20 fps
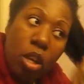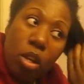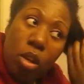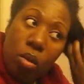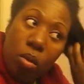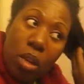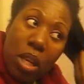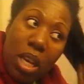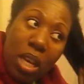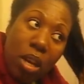
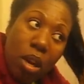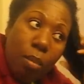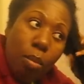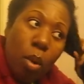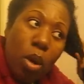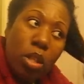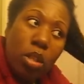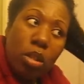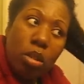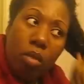You need a
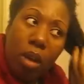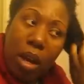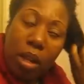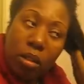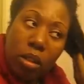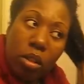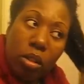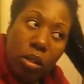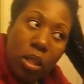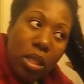
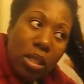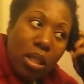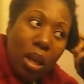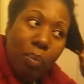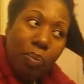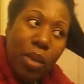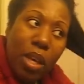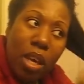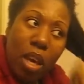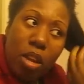moisturizer. You need
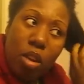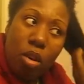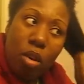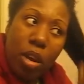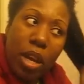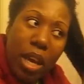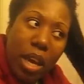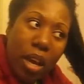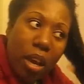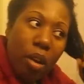something in your
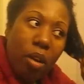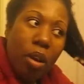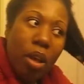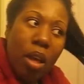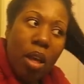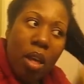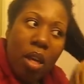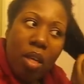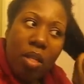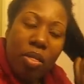hair
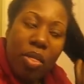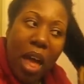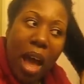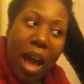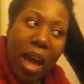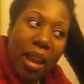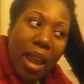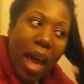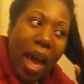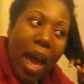
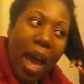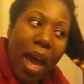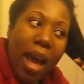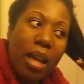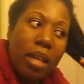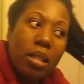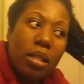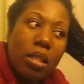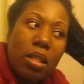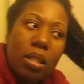that
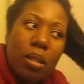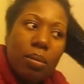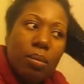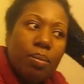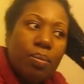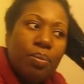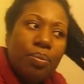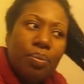has